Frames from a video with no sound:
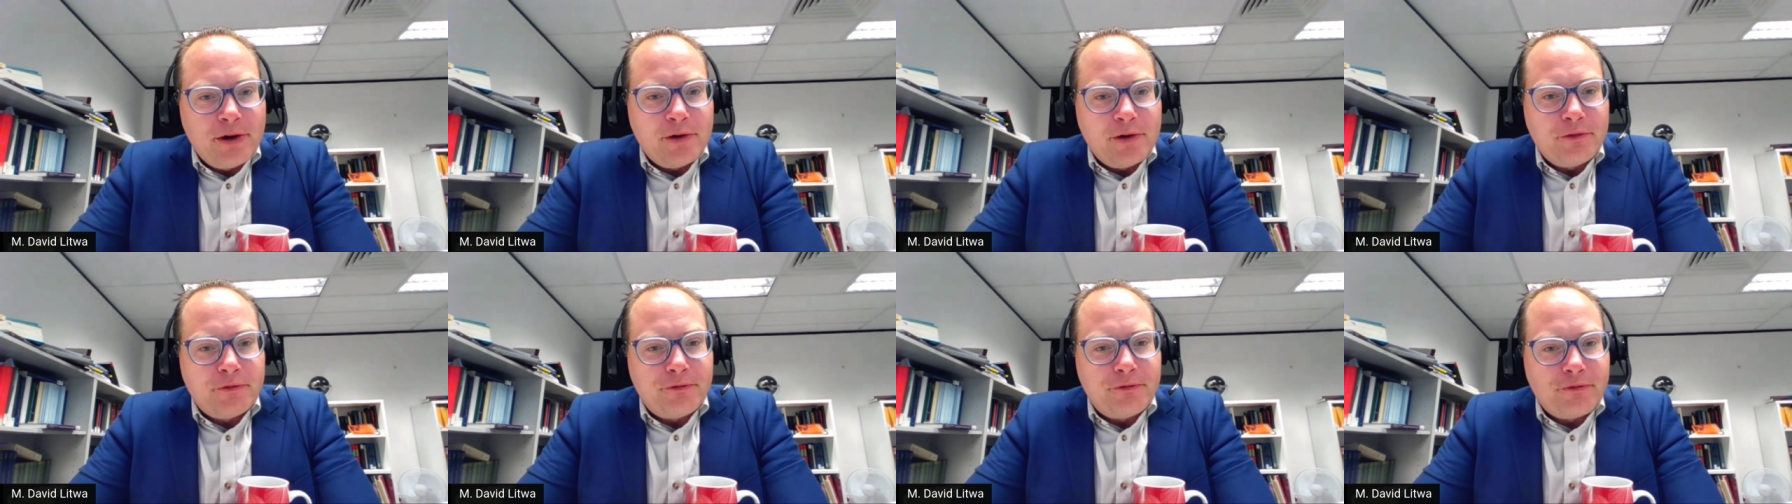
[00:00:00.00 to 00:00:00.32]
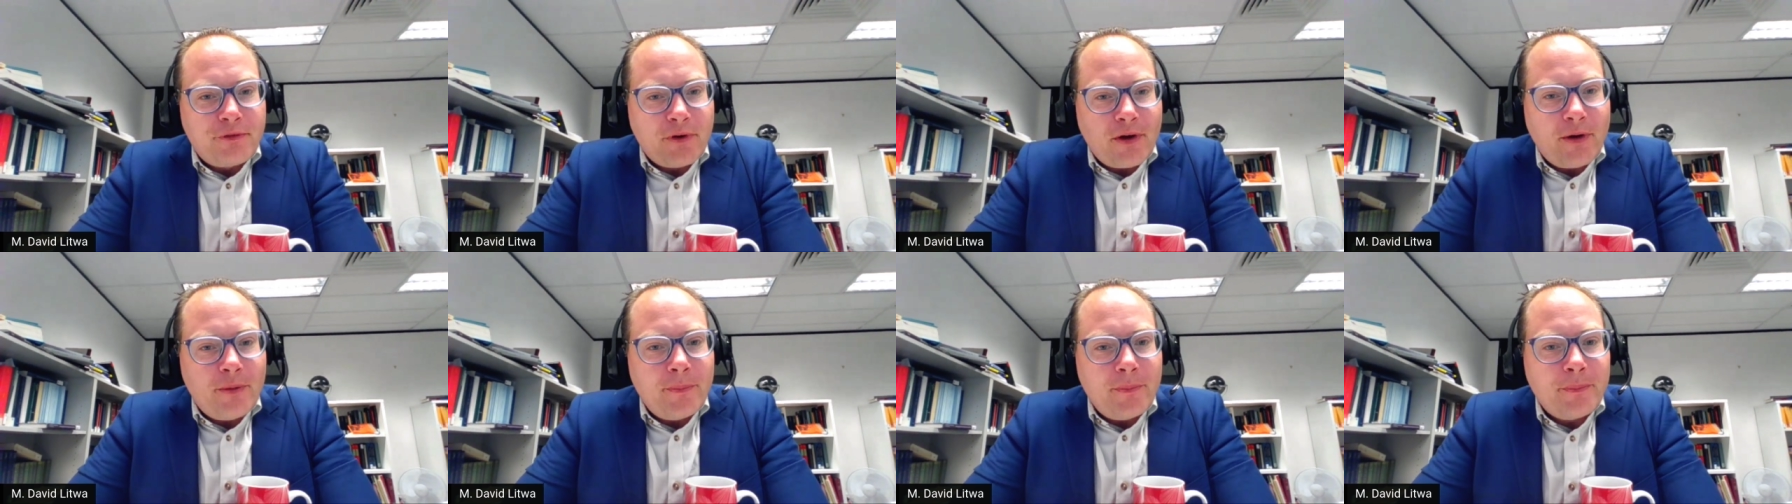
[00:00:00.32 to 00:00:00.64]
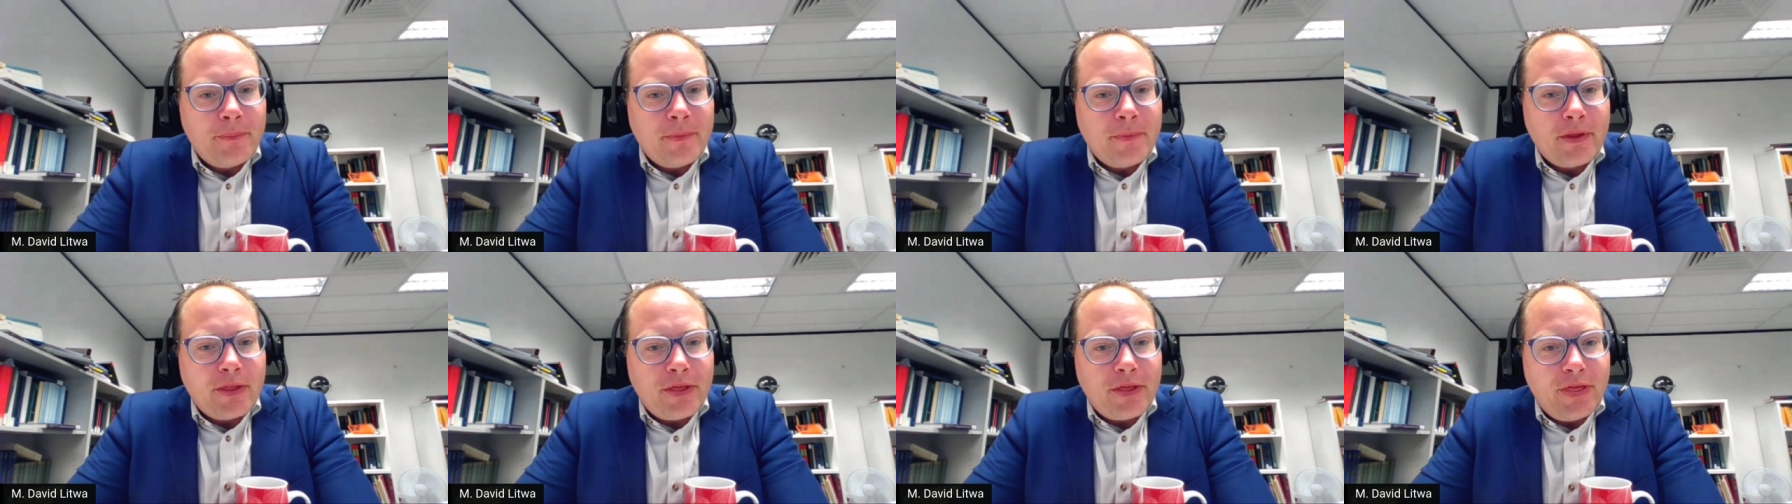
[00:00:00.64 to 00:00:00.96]

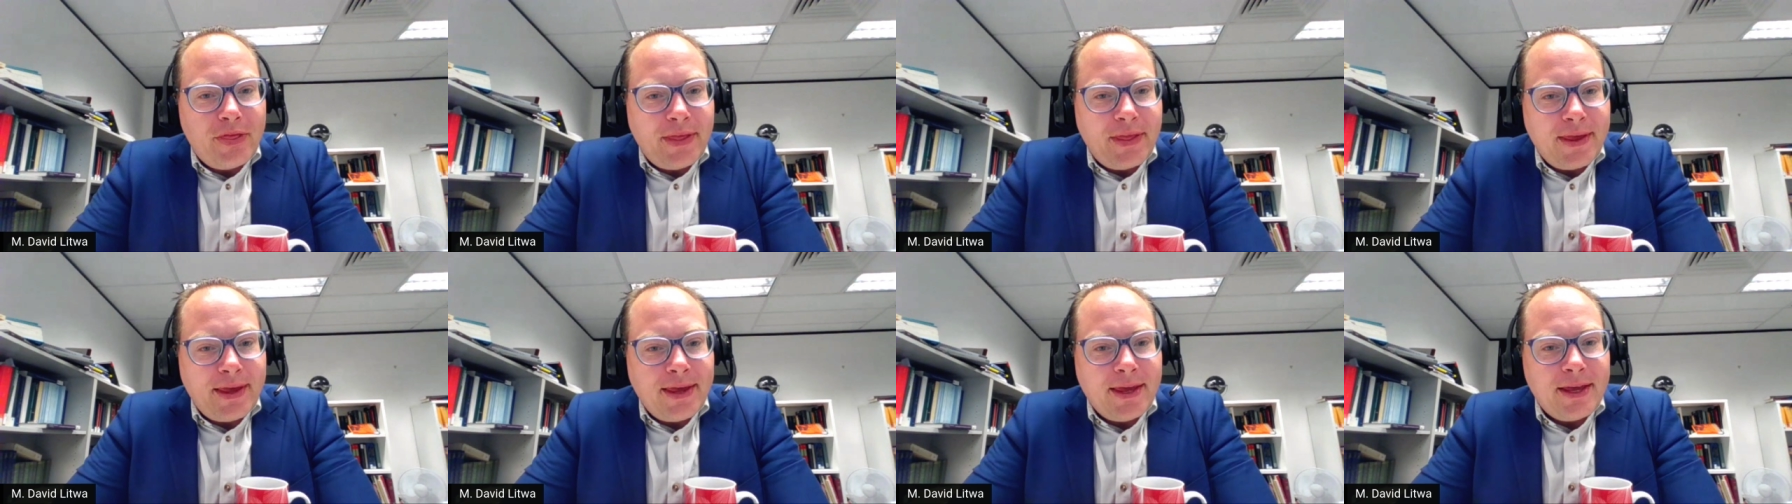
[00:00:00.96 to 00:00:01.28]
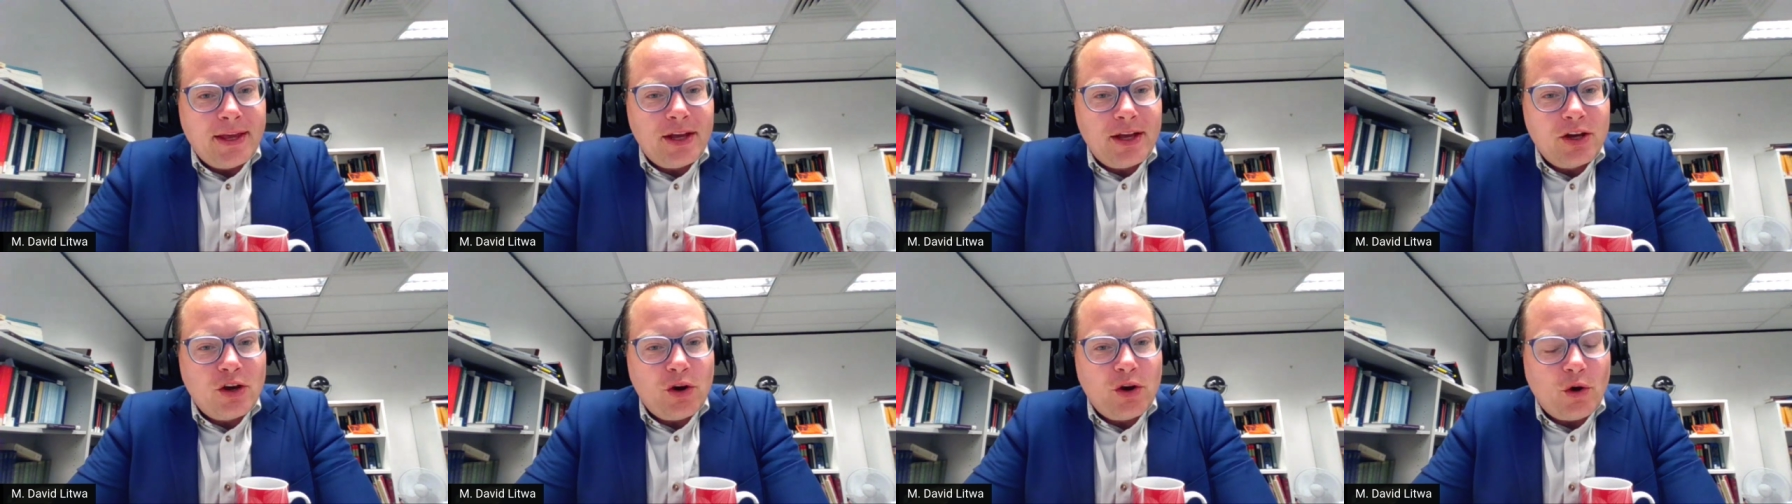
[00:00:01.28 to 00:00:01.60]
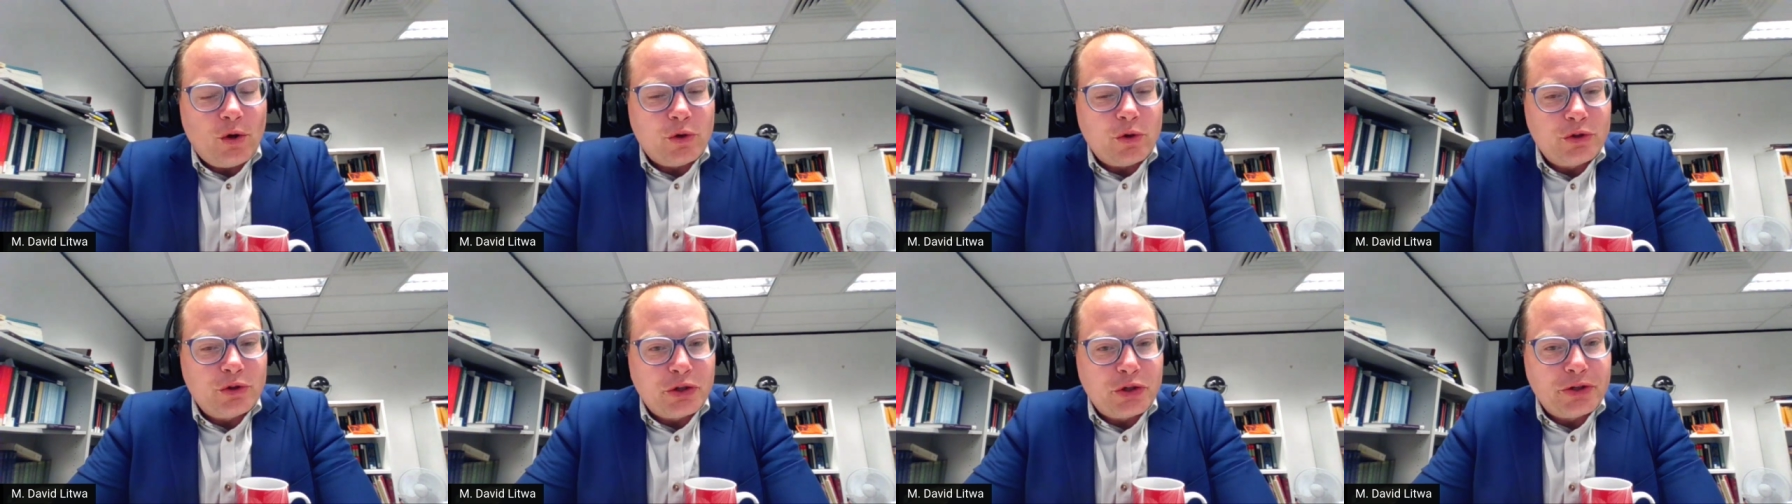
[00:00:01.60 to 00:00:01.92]
from the
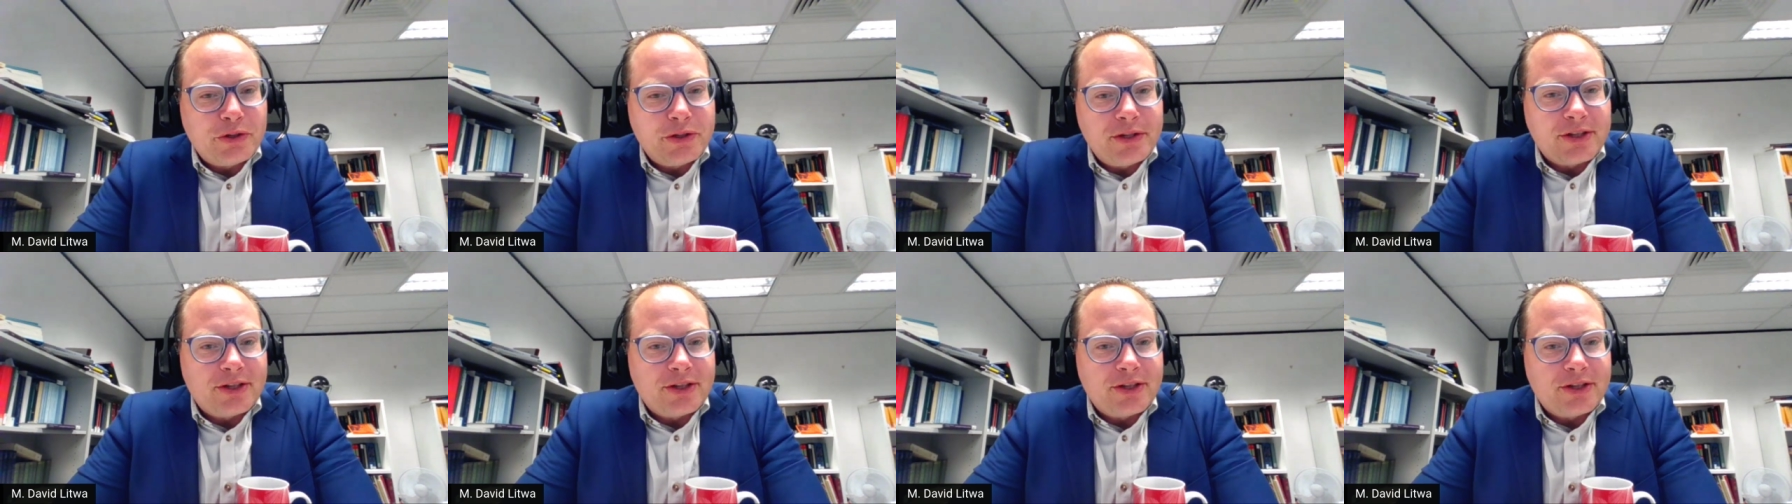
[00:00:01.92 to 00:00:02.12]
cultured